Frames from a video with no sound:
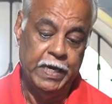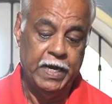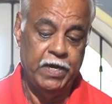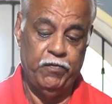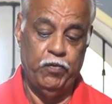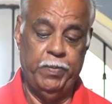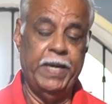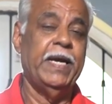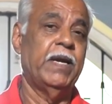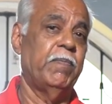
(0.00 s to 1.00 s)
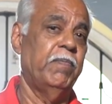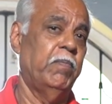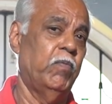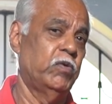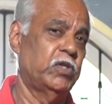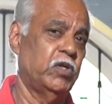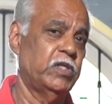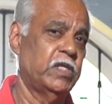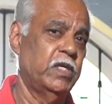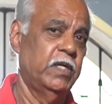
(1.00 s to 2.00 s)
And if you make it more
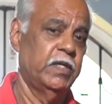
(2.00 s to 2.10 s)
sauce,